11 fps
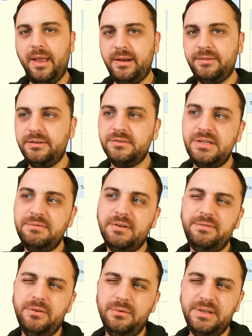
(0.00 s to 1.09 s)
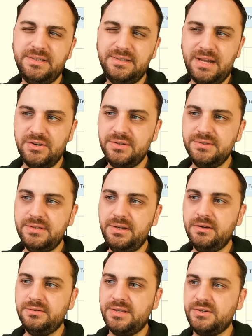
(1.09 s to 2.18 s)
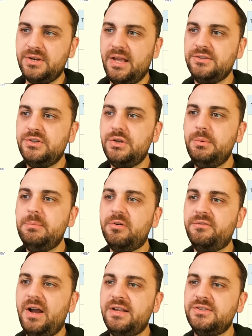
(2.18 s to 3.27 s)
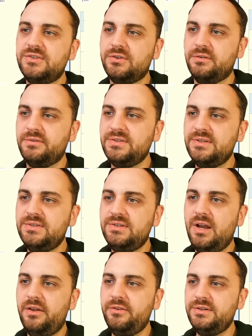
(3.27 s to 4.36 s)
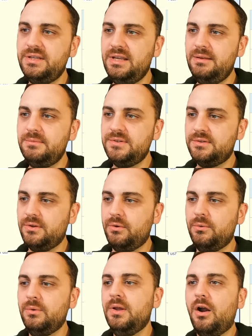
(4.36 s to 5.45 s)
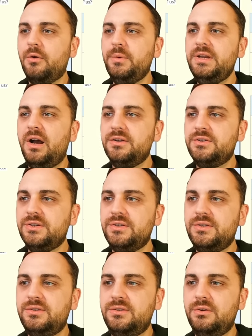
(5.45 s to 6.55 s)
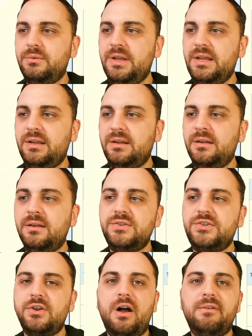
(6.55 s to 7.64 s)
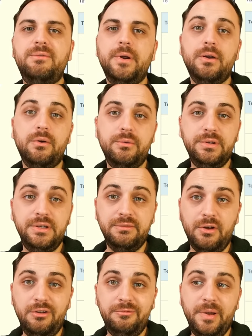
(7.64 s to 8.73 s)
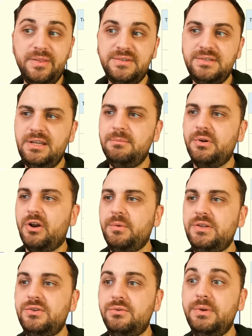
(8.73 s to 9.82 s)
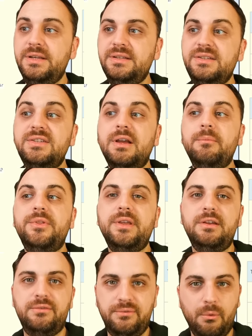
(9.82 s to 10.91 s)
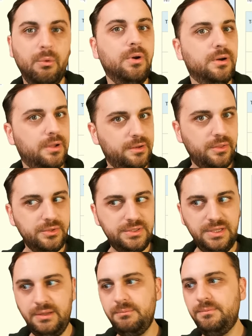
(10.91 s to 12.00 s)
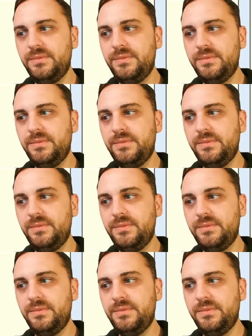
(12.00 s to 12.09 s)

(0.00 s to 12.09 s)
And I think there's even a few extensions in here, such as, do we provide services to other teams? So are we not just doing software owned and evolved by this team, but are we doing something for another team?